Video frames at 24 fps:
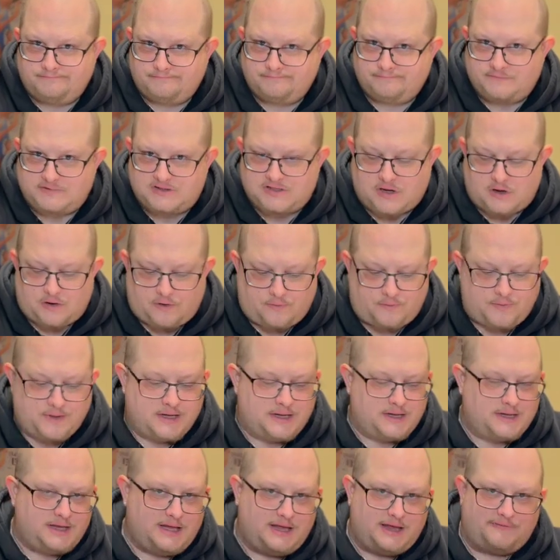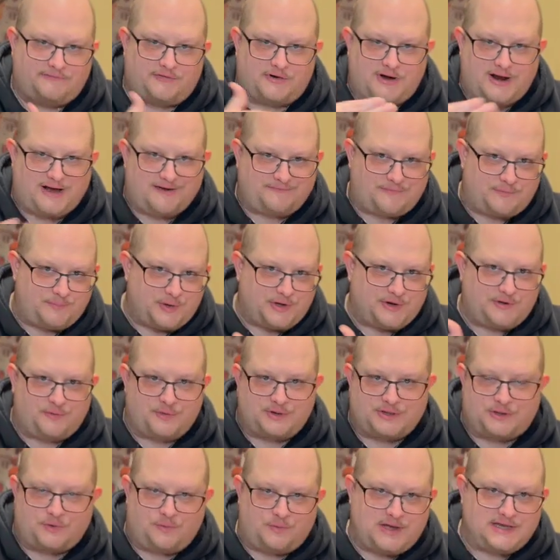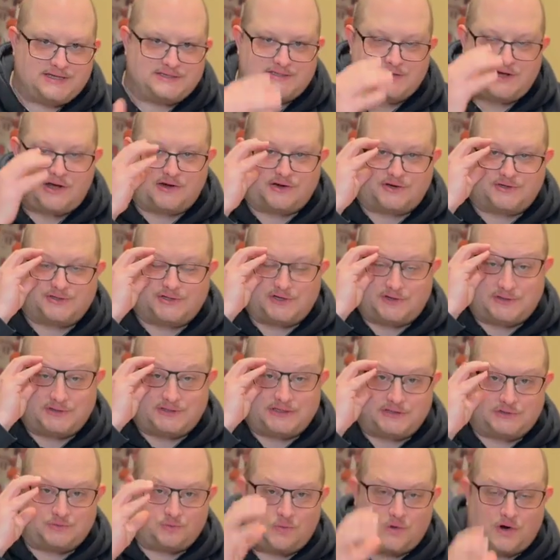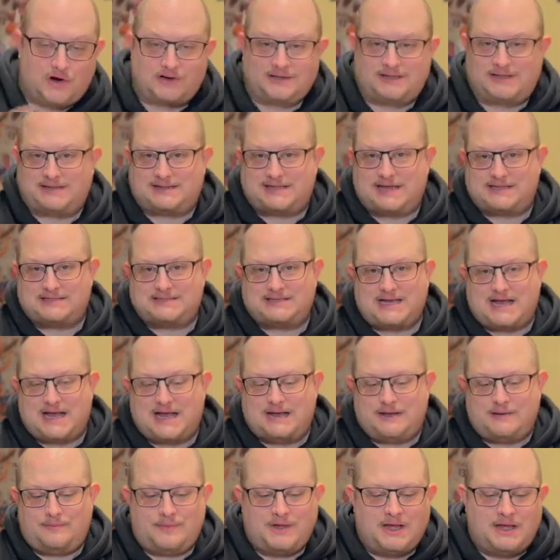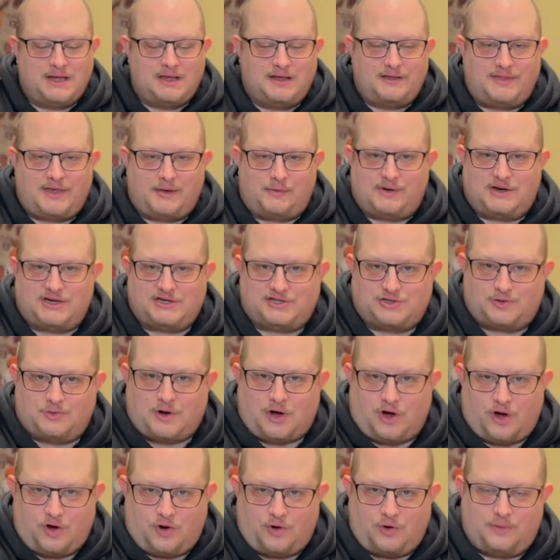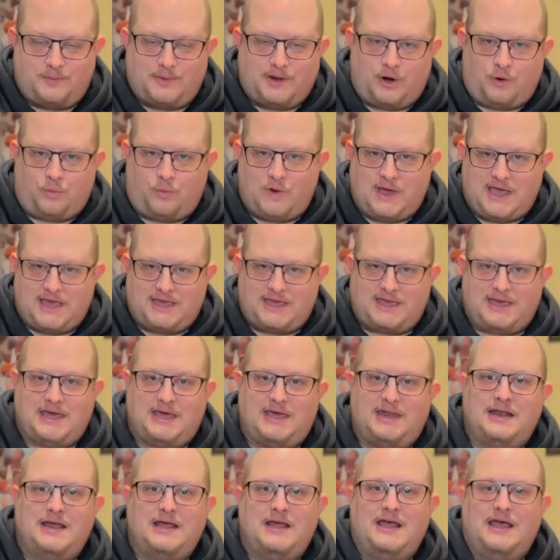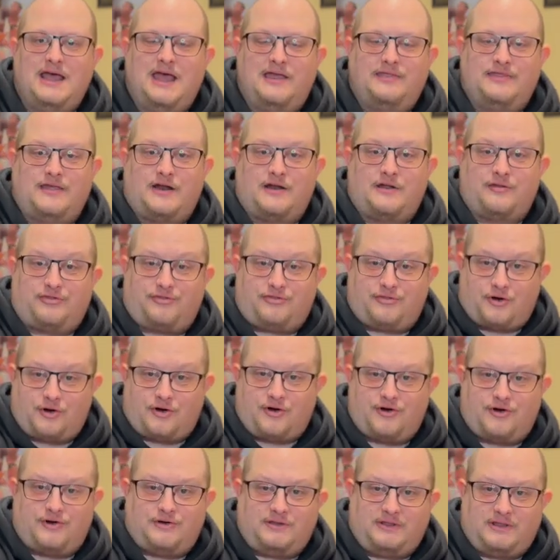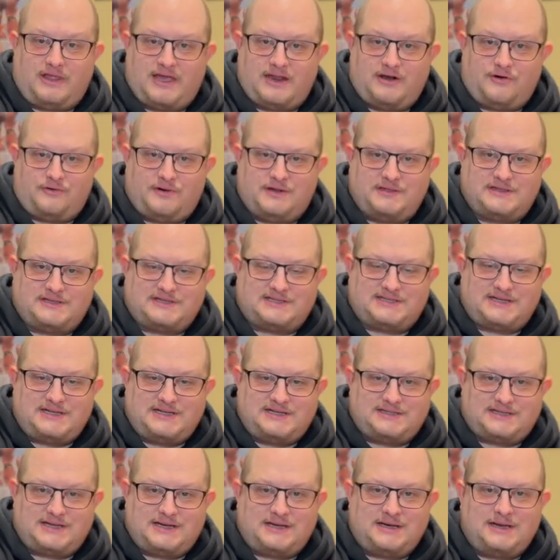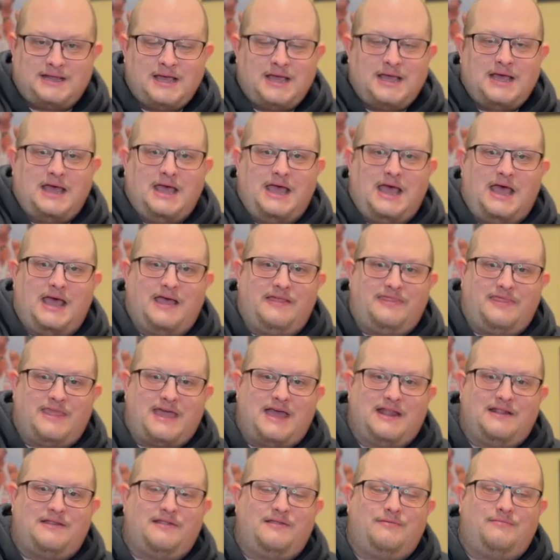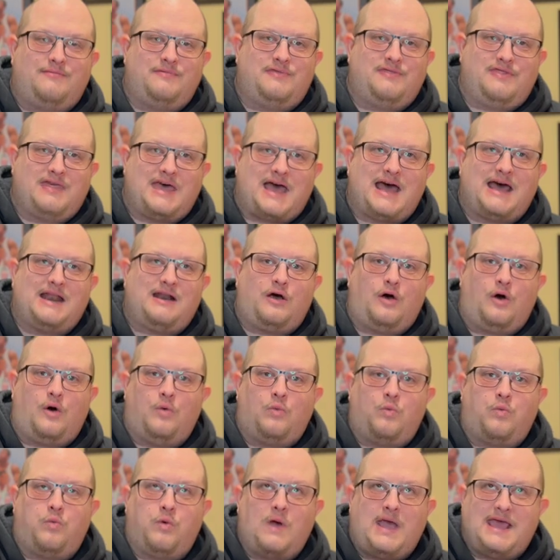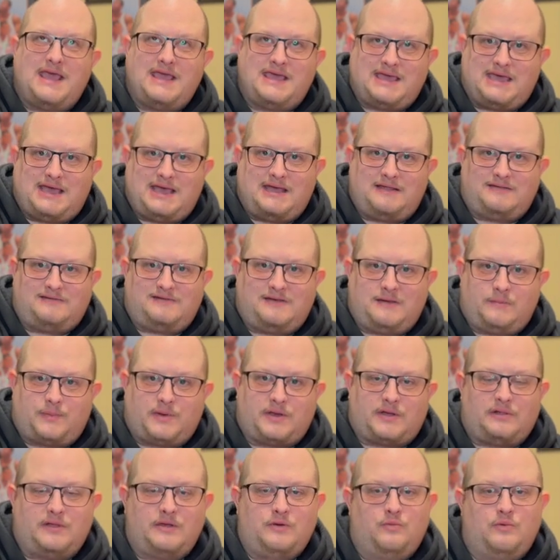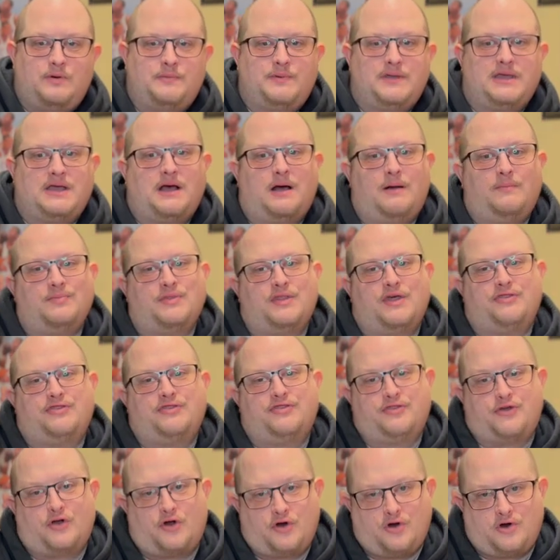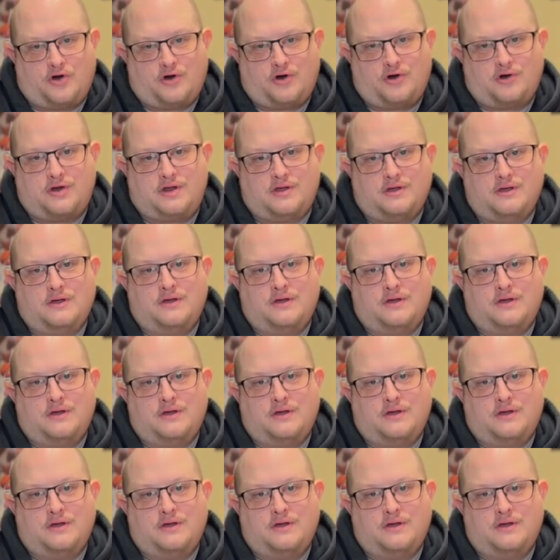So if you're not familiar with the way soccer jerseys worked at that time, they would issue a home and away kit and then a third later in the season. And then that away kit typically would become the third